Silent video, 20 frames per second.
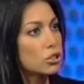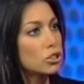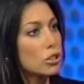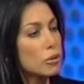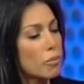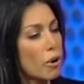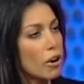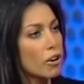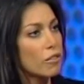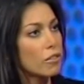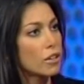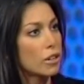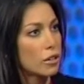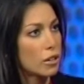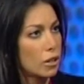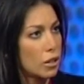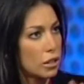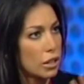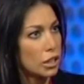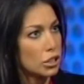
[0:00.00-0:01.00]
which are part of the
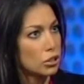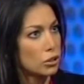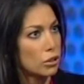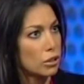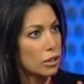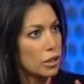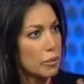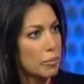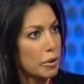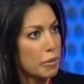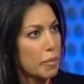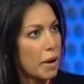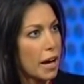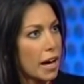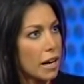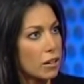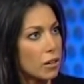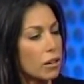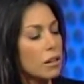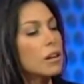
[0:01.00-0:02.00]
cholesterol lipid
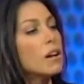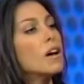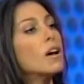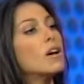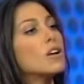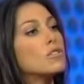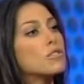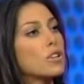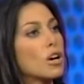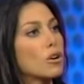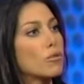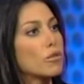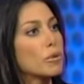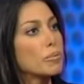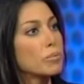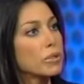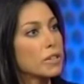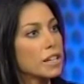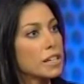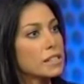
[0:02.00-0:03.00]
panel. All right. So
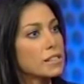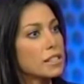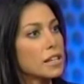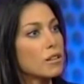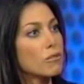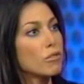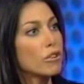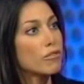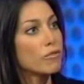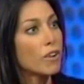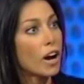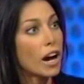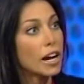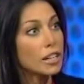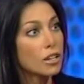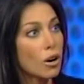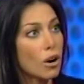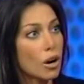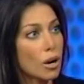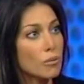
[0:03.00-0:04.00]
replacing
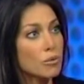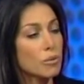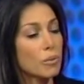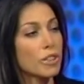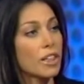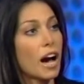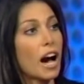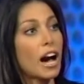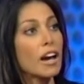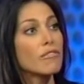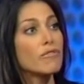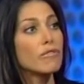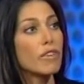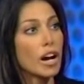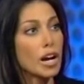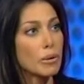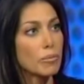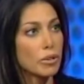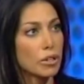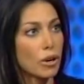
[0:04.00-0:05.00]
refined carbs with high
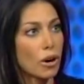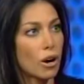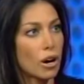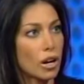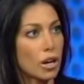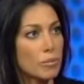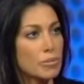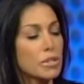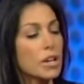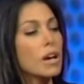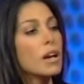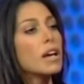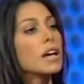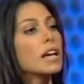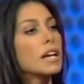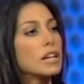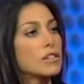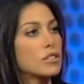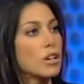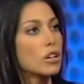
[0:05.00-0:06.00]
fiber carbs
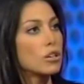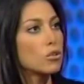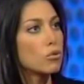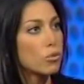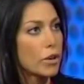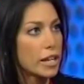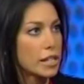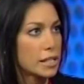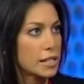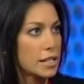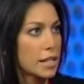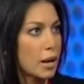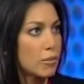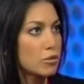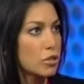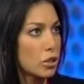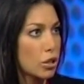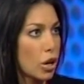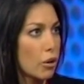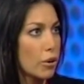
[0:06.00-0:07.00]
is a great step
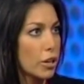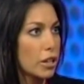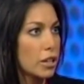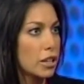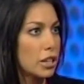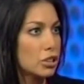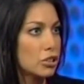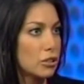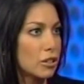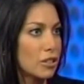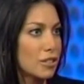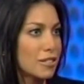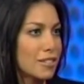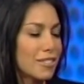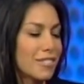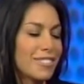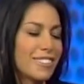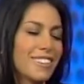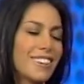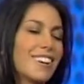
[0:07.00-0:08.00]
Soft to lowering drinks, cholesterol. bad idea,